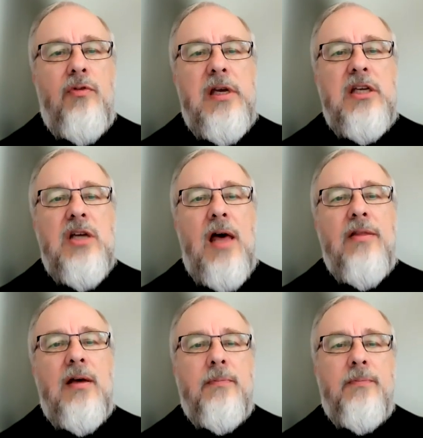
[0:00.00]
for each
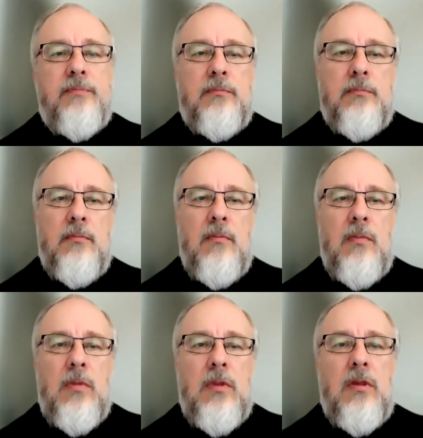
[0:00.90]
other.
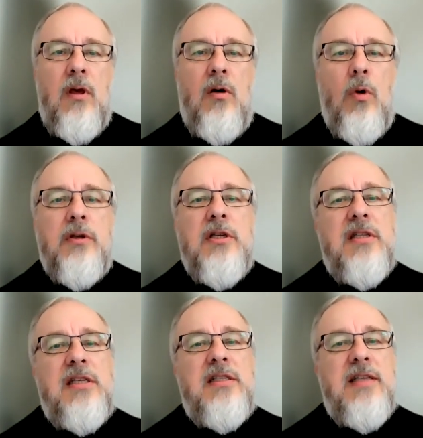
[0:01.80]
What
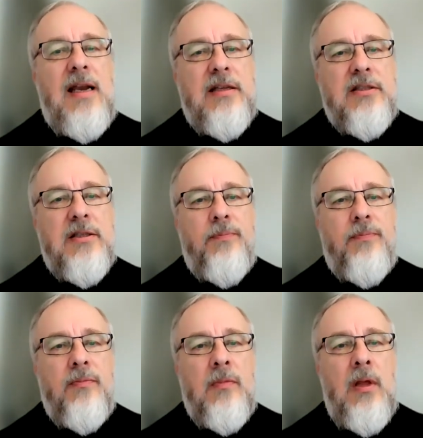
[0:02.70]
does this tell us?
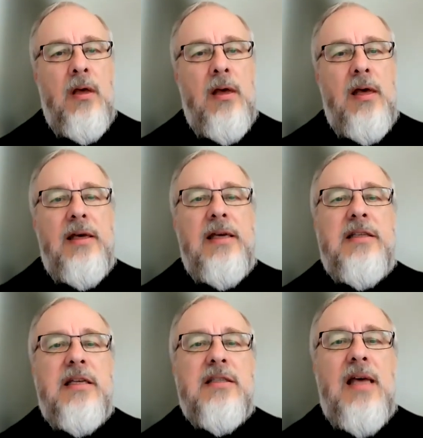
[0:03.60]

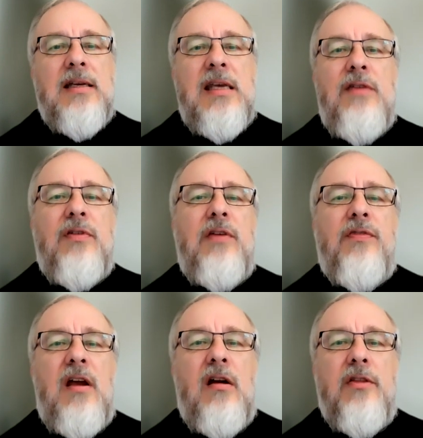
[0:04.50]
It is that even
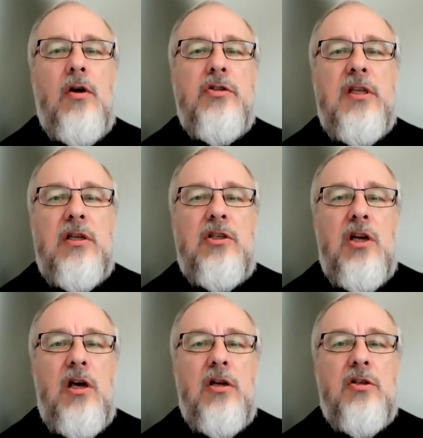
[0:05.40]
if there are those in the
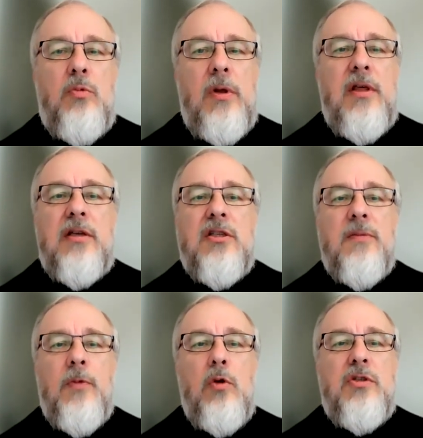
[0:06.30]
church with
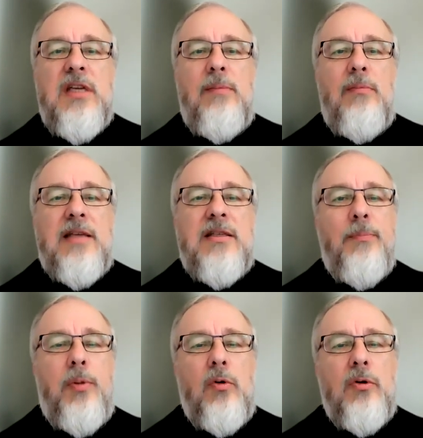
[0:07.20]
us who seem less
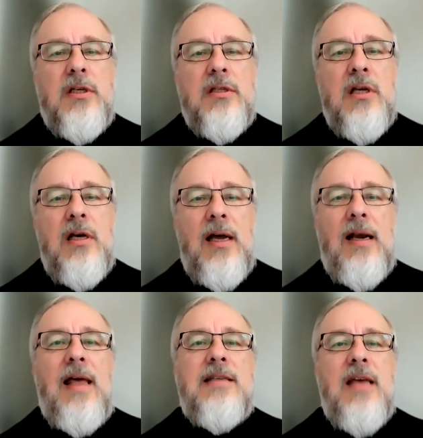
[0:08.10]
important
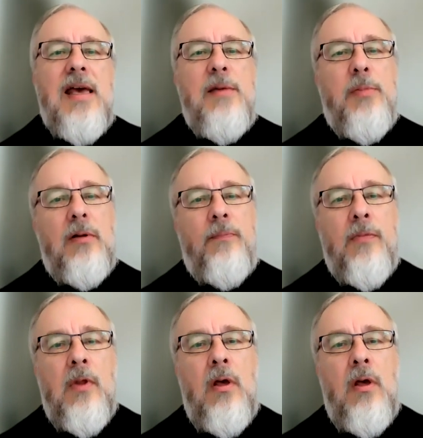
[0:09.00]
and less able,